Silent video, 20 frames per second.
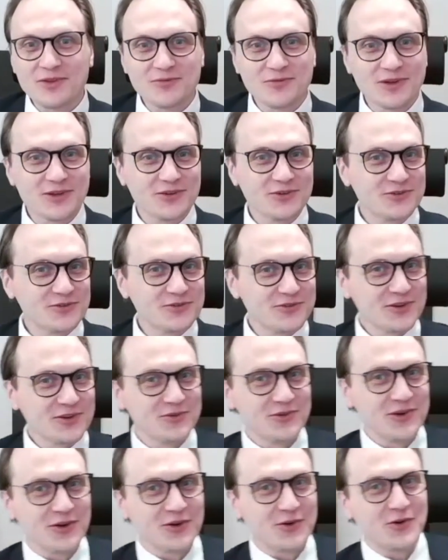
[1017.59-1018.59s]
But when you
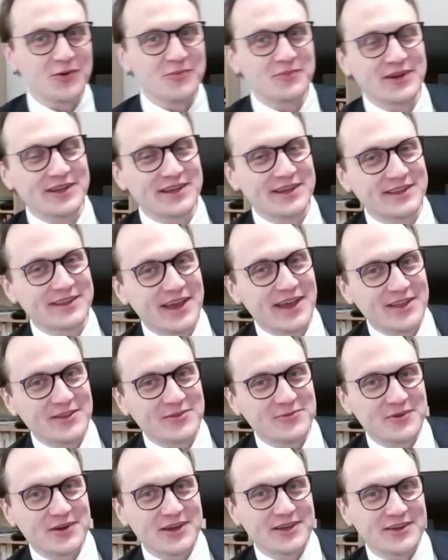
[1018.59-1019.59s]
renew a company in
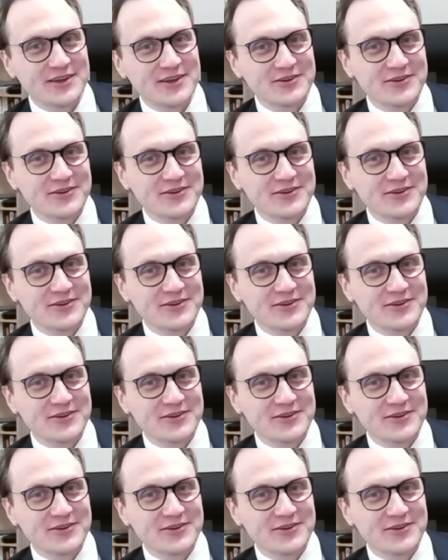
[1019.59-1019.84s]
that way,